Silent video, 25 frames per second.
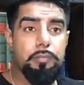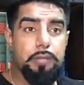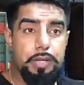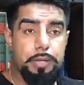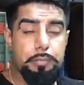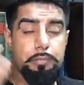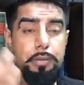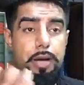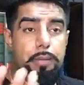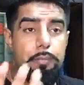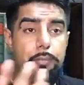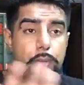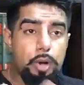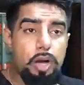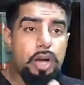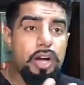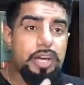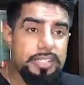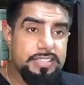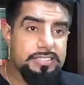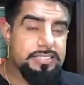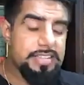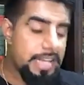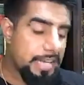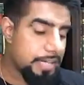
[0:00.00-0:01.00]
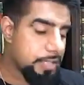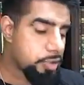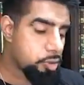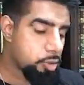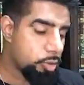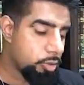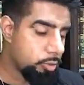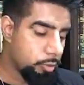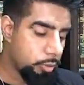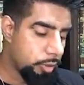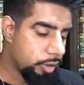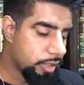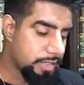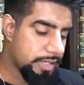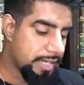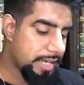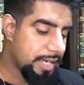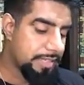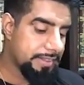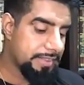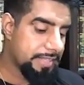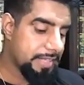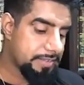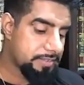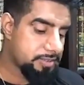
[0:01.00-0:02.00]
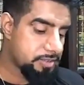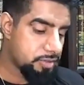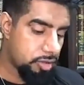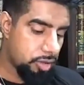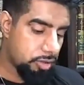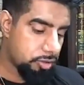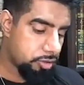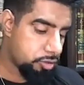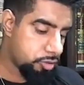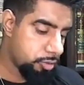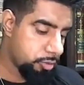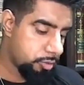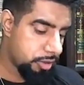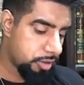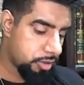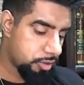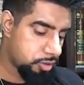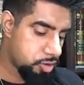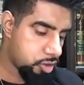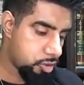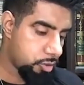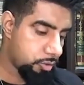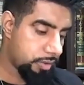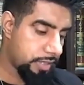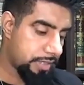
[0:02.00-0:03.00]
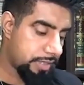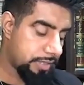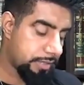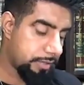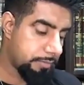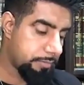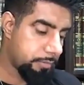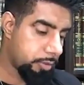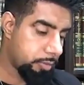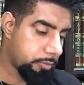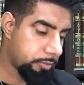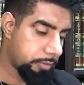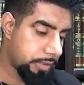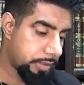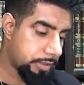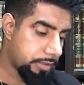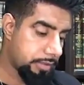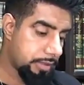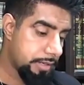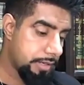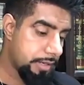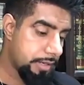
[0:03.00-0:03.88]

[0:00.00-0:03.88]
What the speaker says: Imam Bukhari's actual work, and that's not true, and I'll show that in a moment.